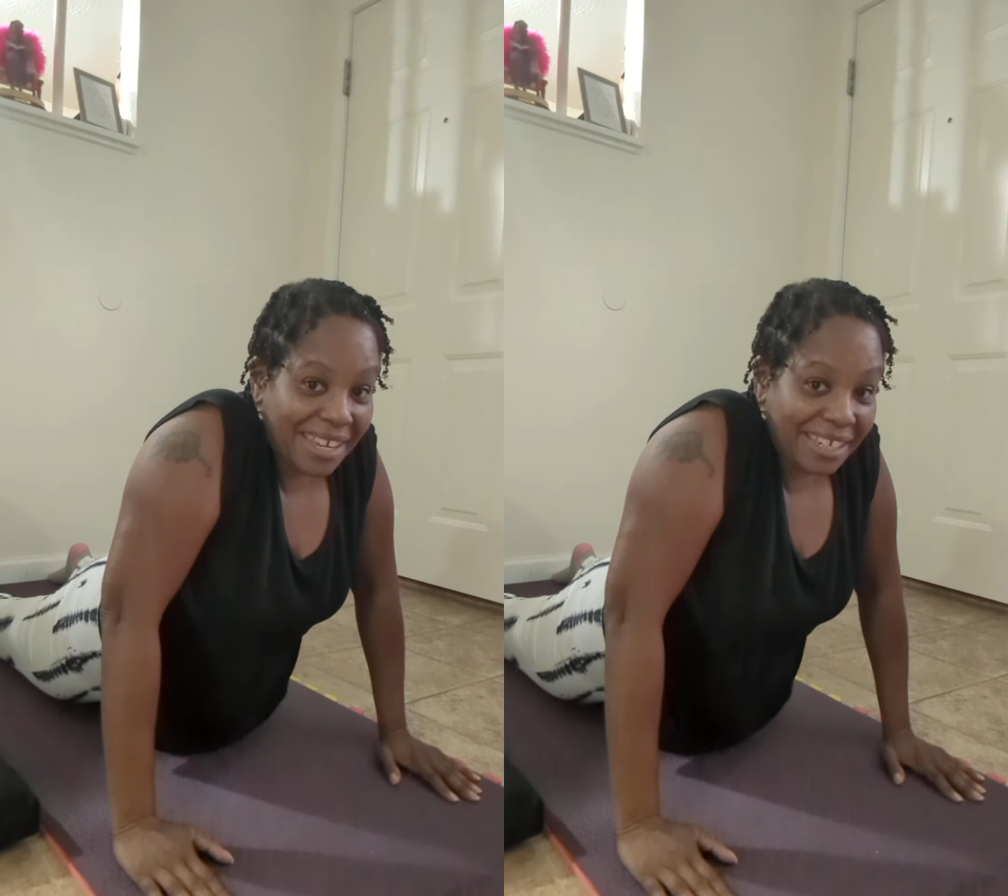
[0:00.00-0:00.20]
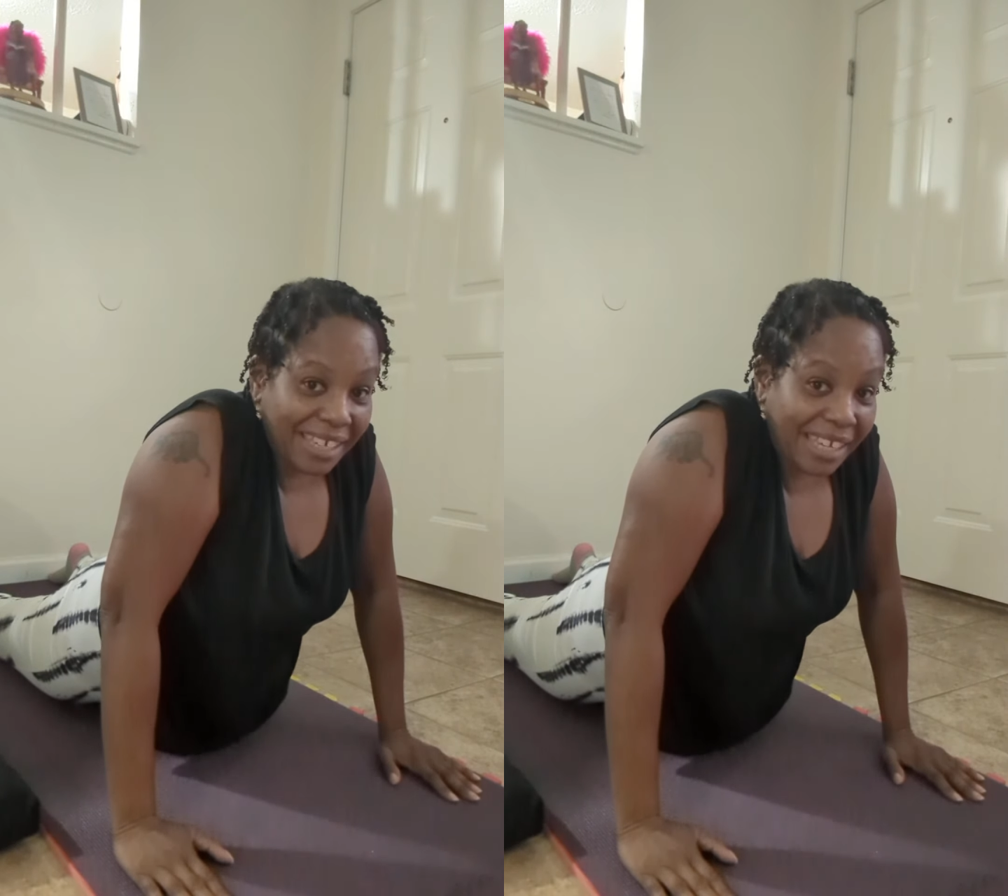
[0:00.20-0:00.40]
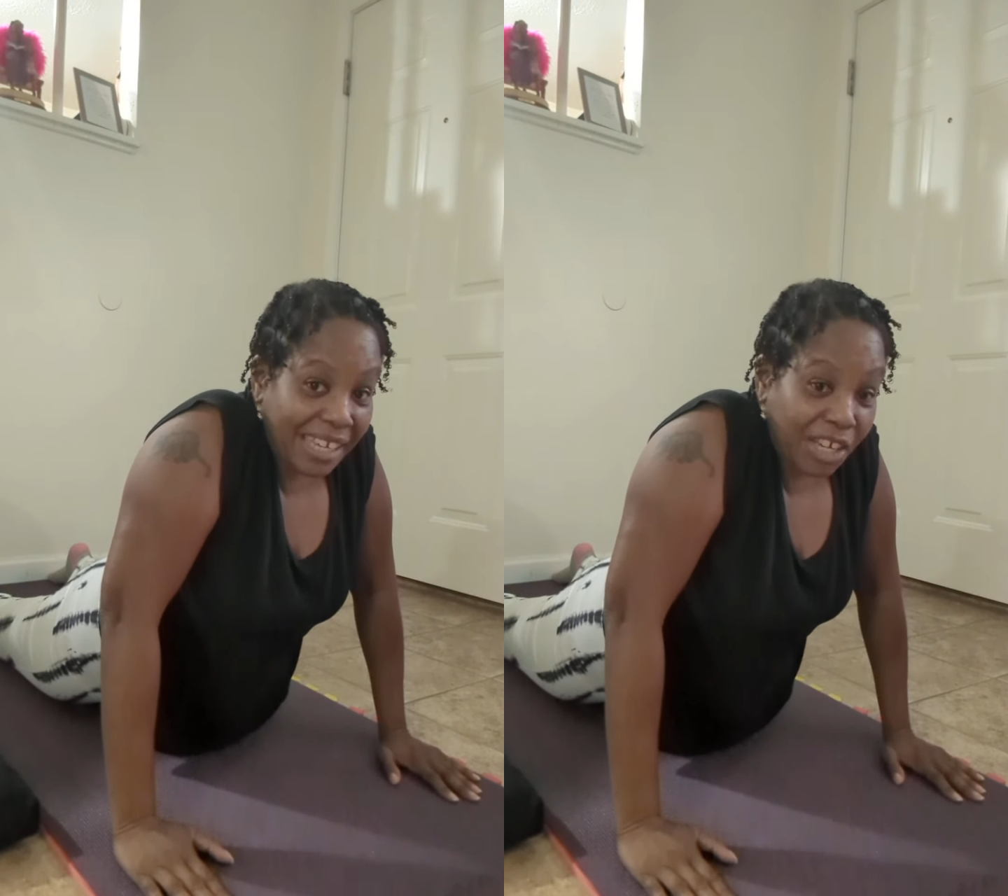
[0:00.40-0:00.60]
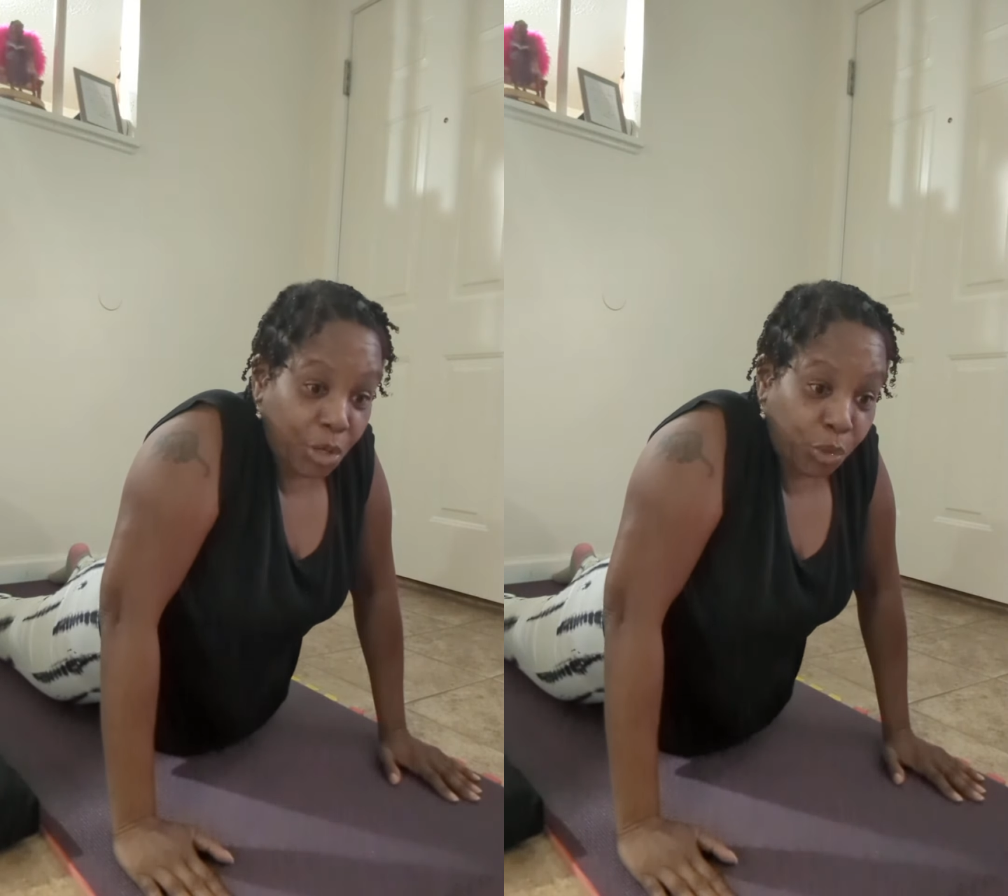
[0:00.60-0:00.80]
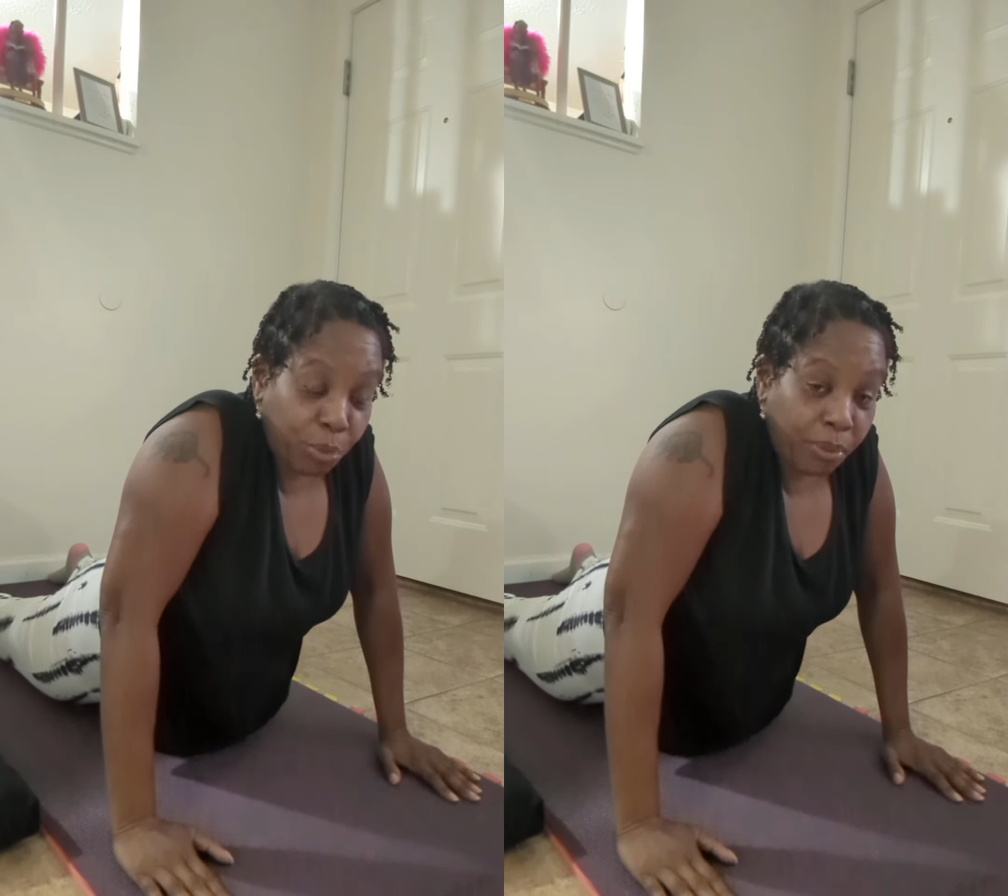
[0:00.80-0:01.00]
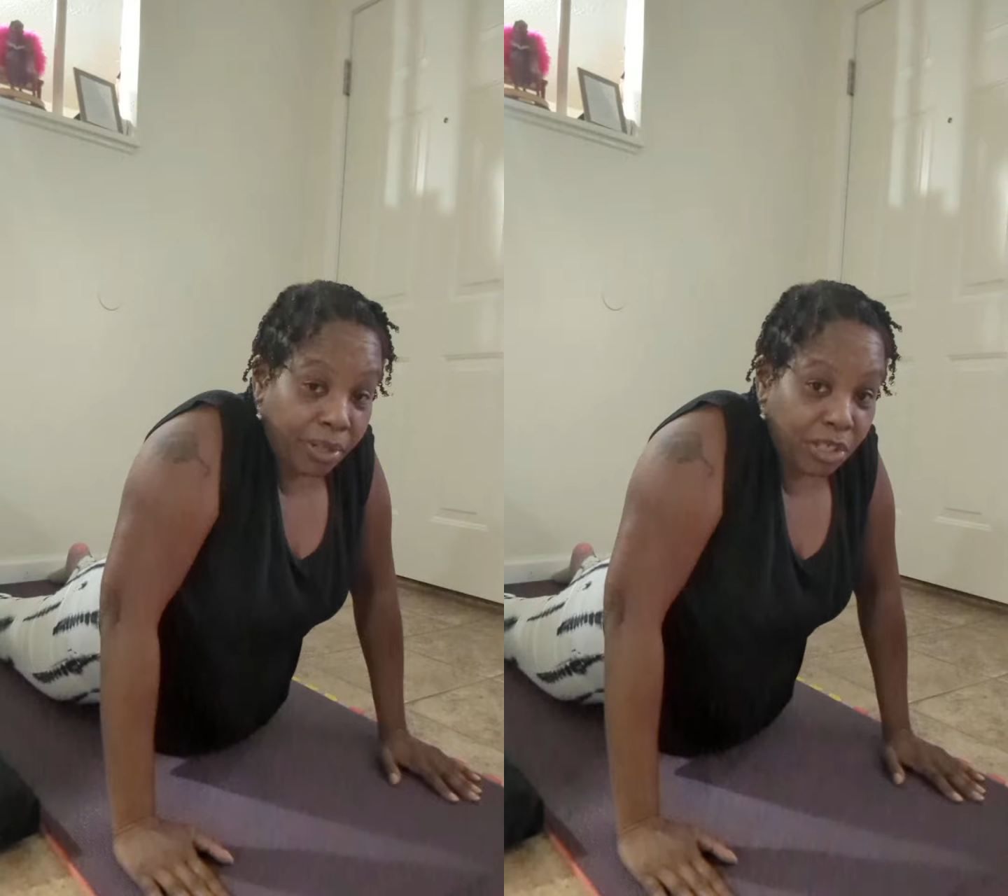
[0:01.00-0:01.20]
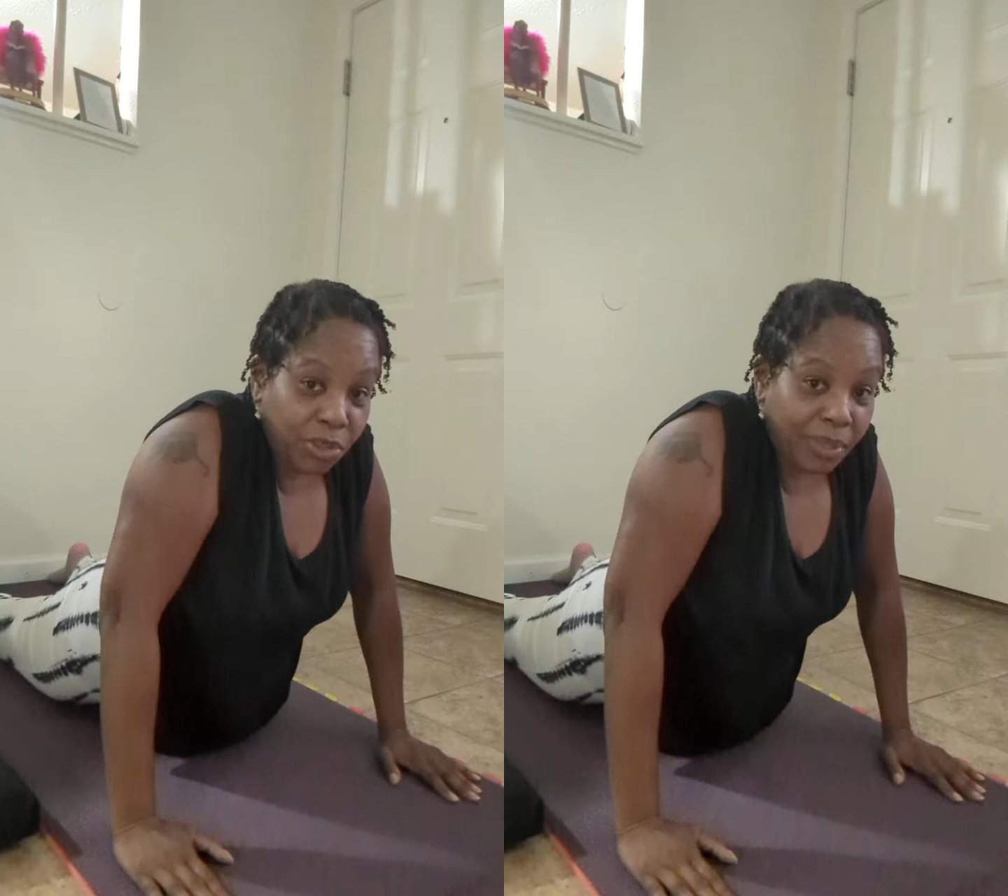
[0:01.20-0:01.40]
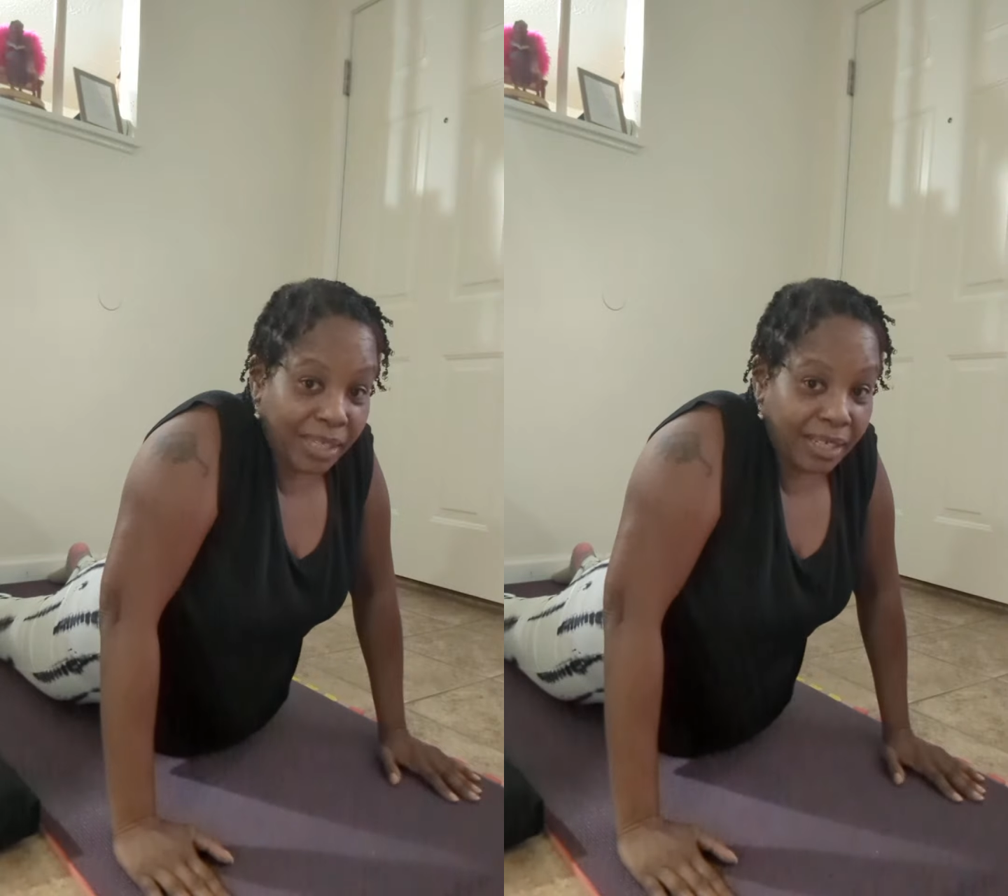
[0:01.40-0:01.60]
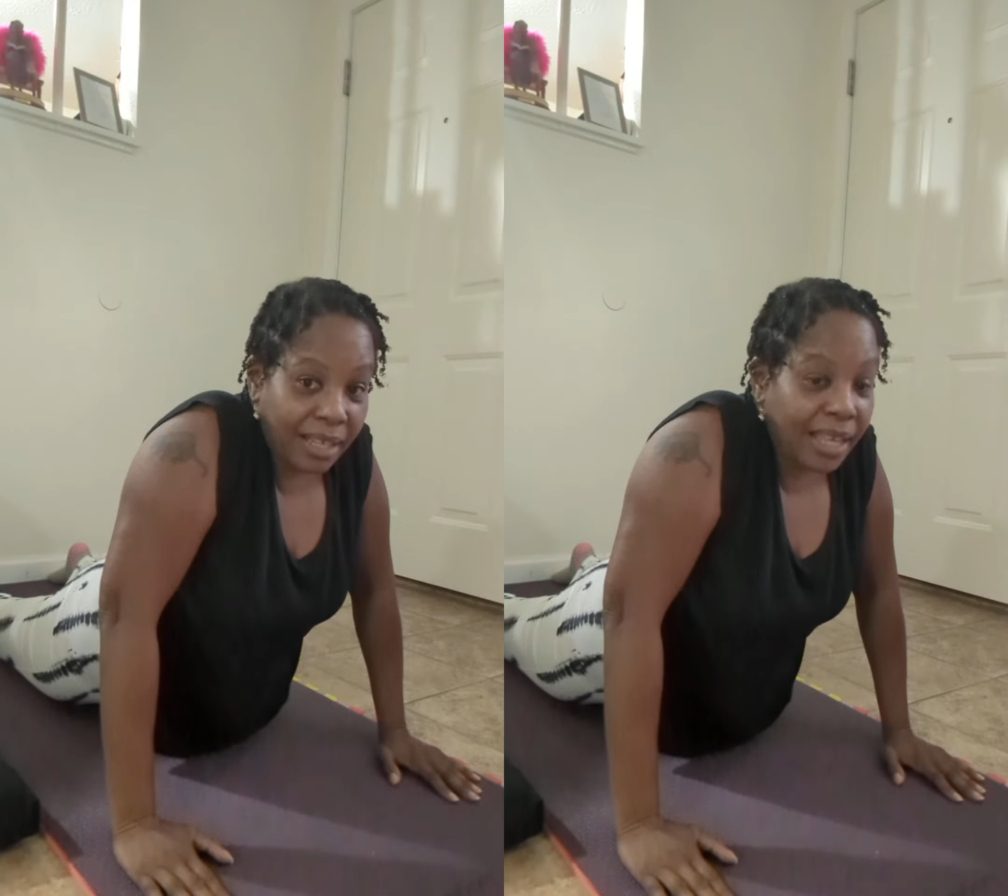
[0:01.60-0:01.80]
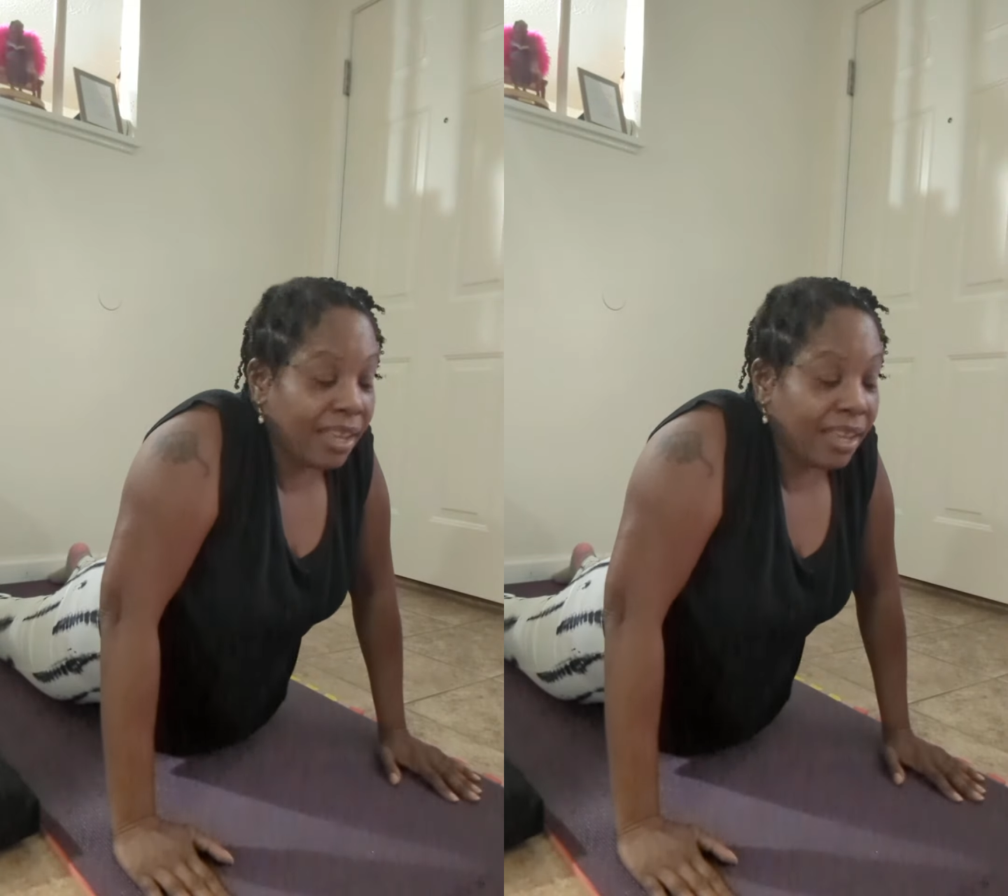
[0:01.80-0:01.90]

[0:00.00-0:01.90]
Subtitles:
In the King Cobra, you can